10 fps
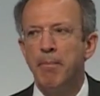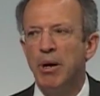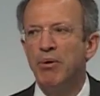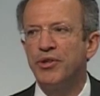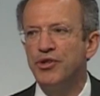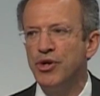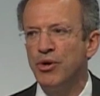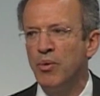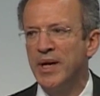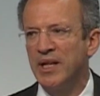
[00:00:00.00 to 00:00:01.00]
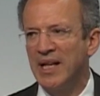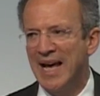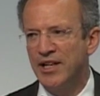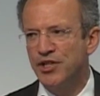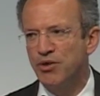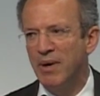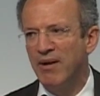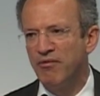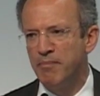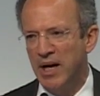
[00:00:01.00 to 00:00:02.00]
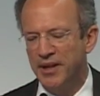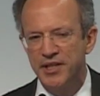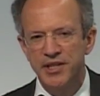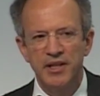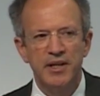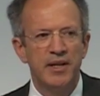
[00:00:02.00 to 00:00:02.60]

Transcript: both new in the last 12 months,